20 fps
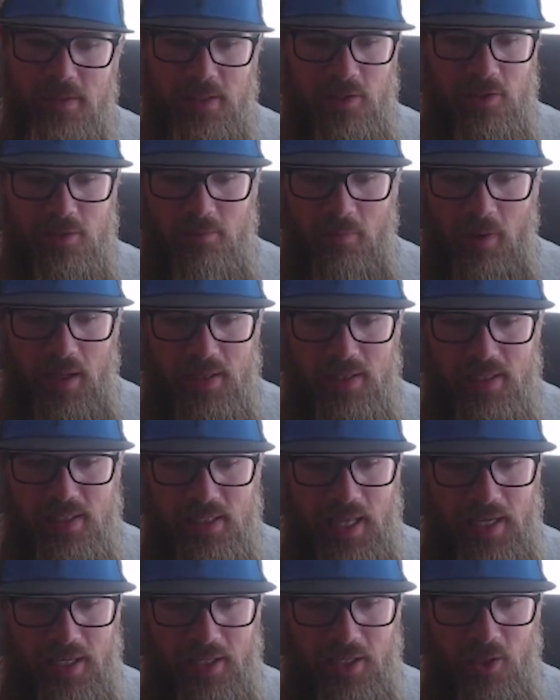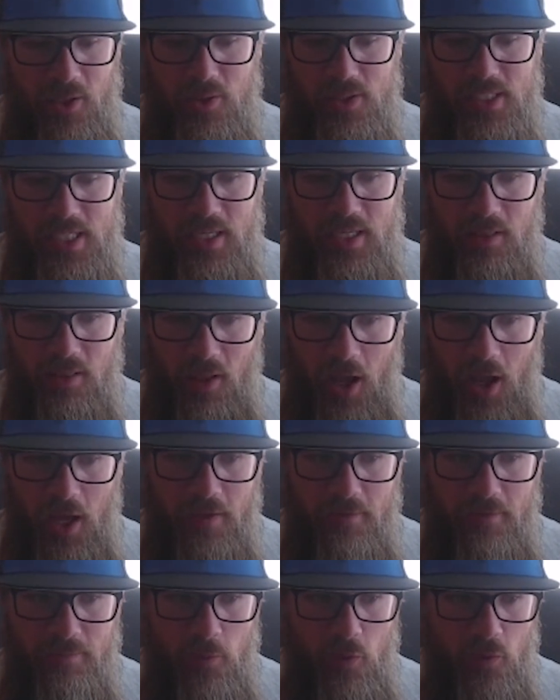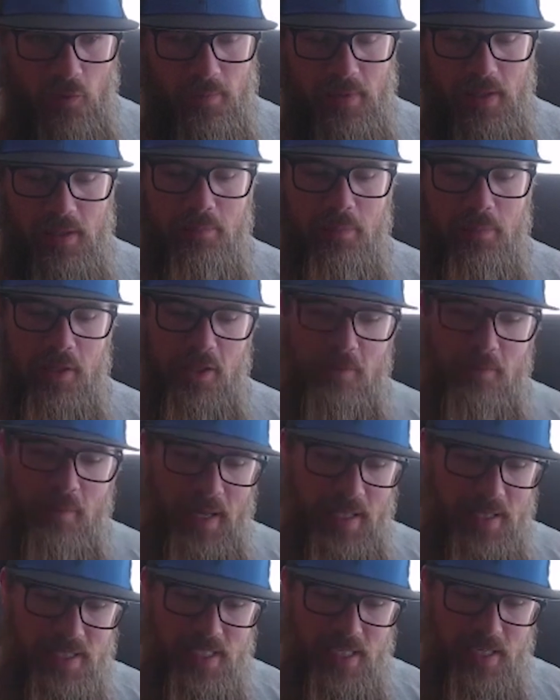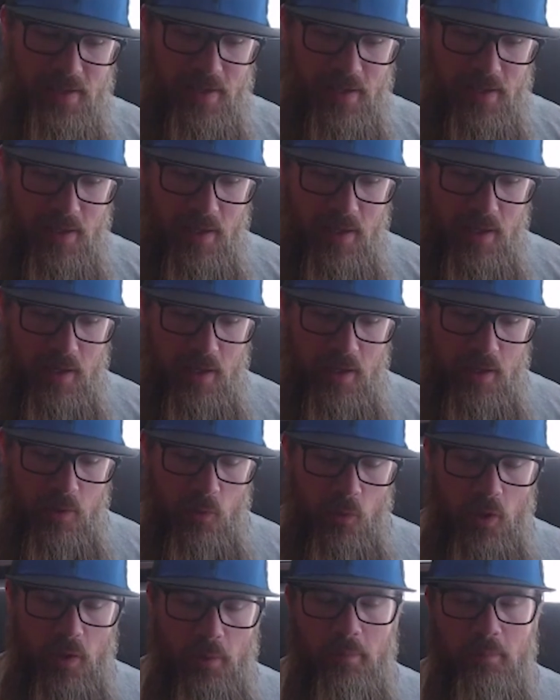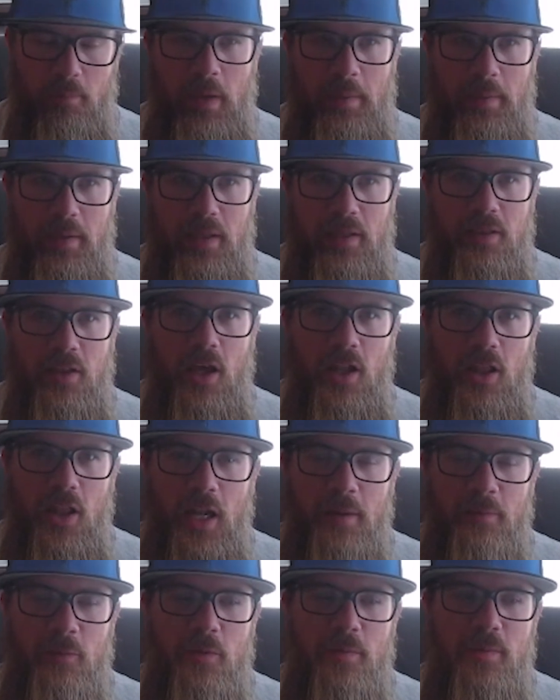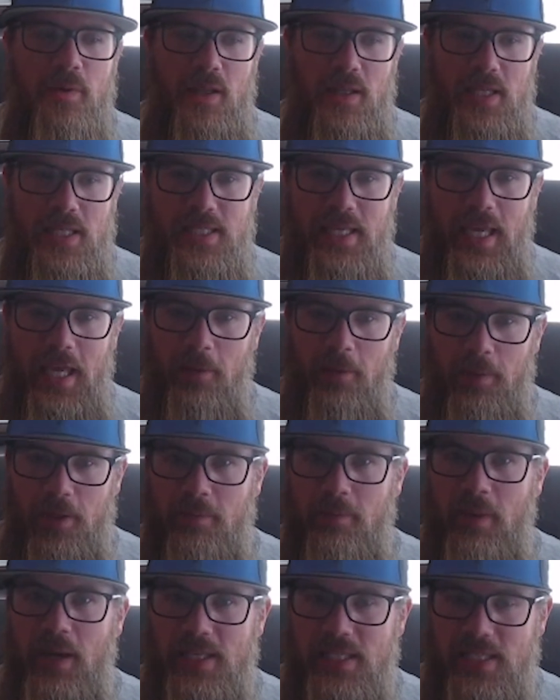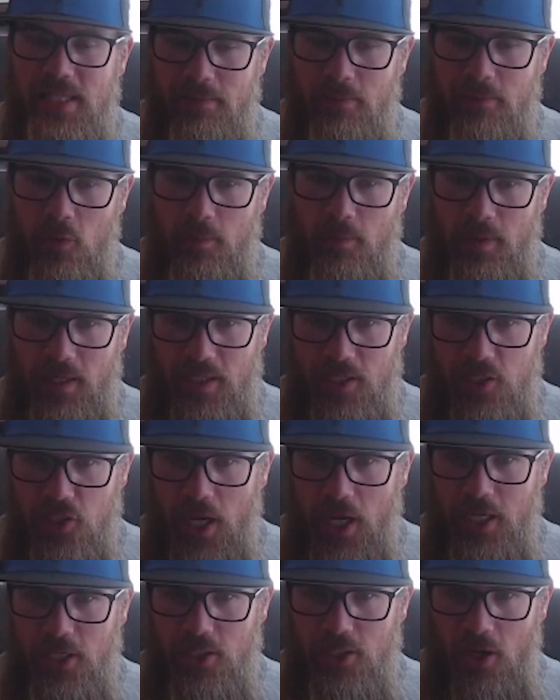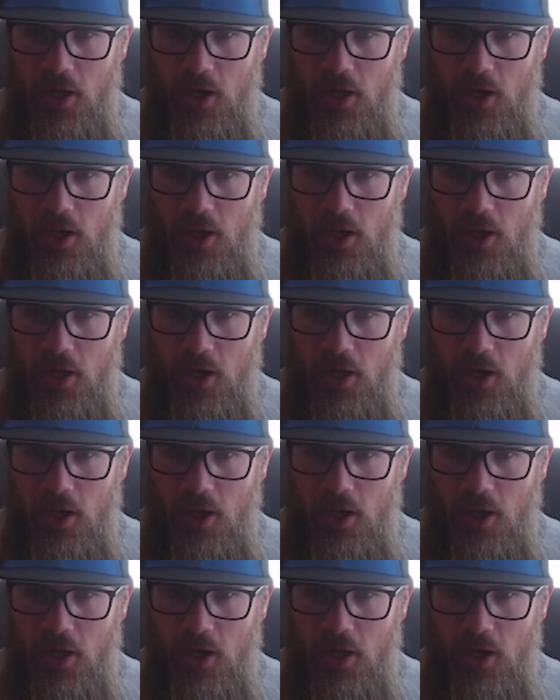there's months that you don't see a lot of movement, but you might see, well, maybe not a lot of movement on the scale, but you might see movement and change